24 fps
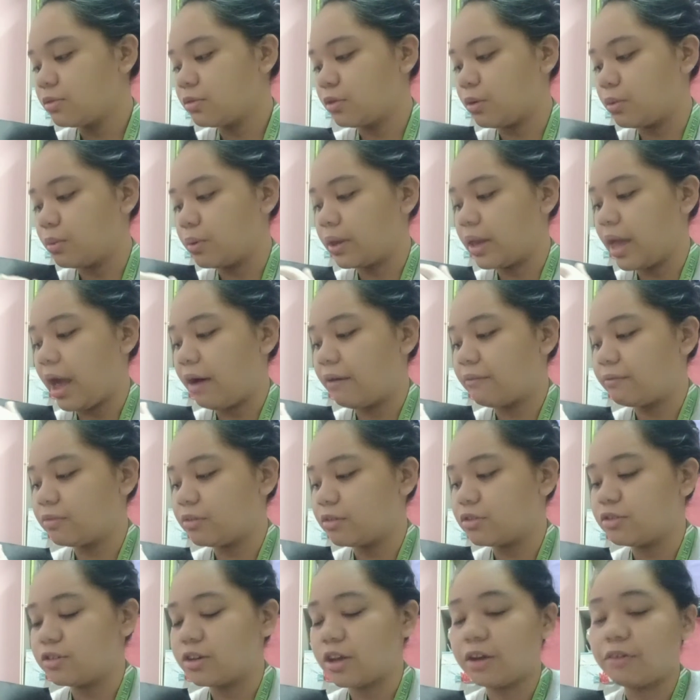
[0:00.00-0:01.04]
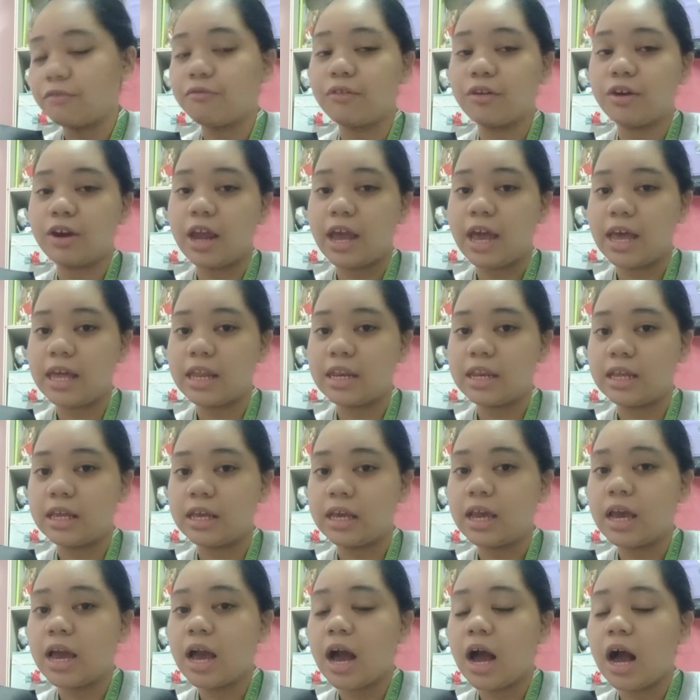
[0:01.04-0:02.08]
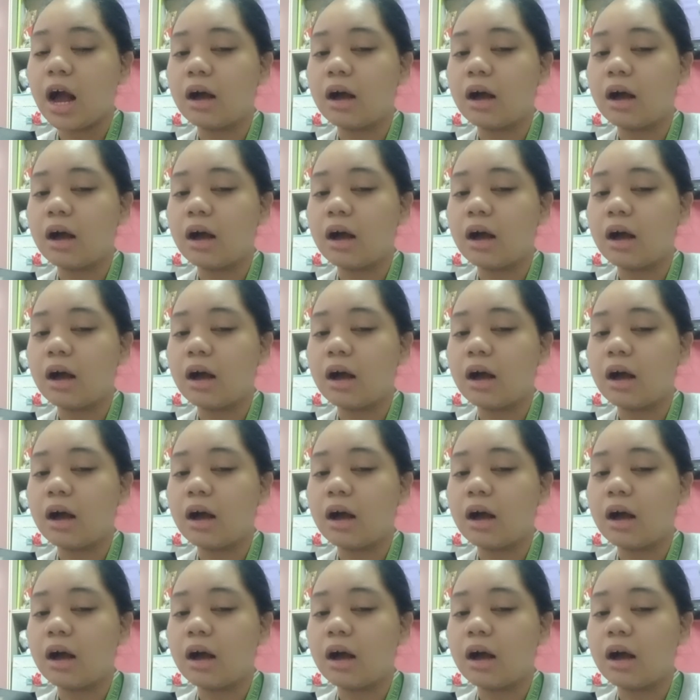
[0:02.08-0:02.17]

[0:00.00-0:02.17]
So we have to check for any